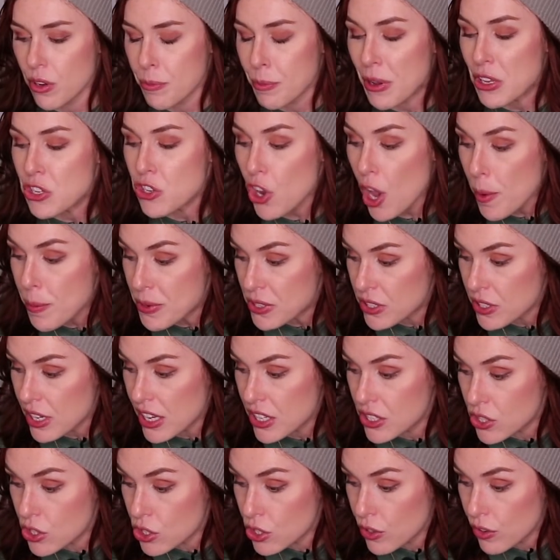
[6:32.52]
My job
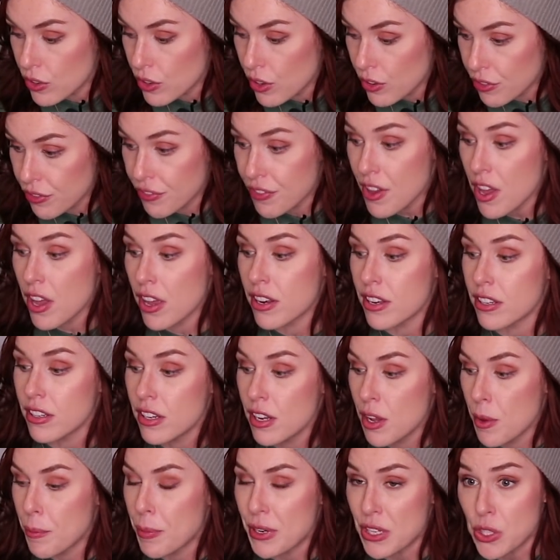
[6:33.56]
is fun,
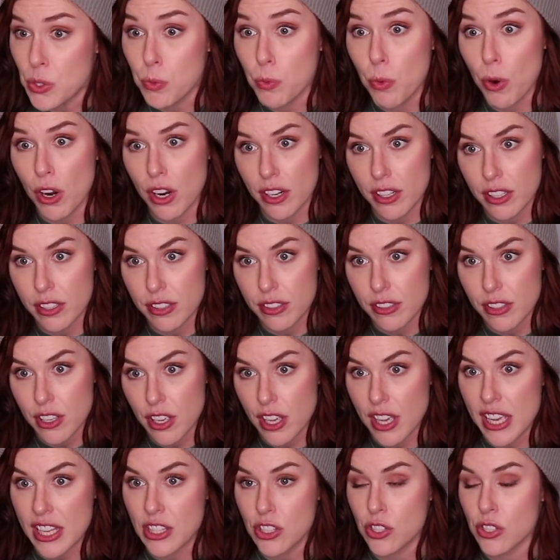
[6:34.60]
but it's work.
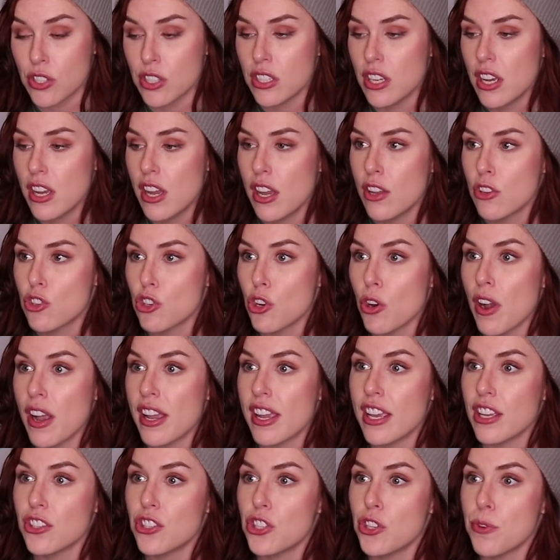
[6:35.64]
It's
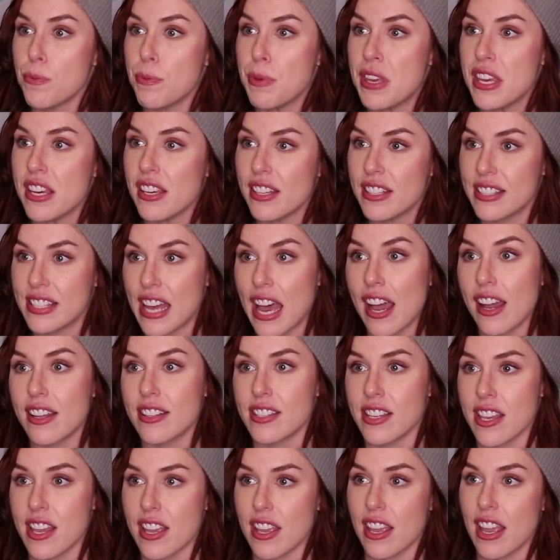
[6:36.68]
trying to be
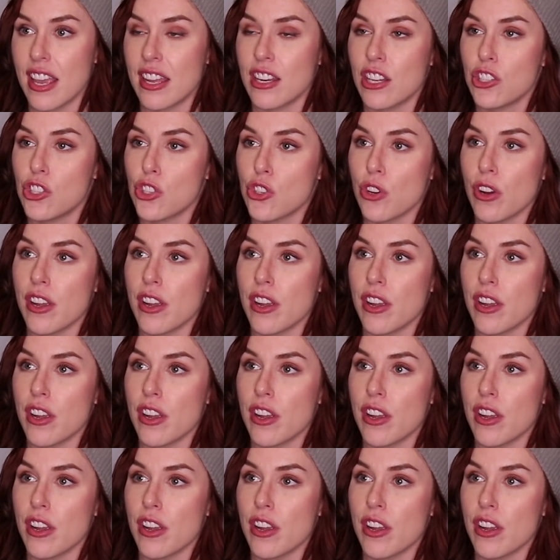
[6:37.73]
exacting, and it's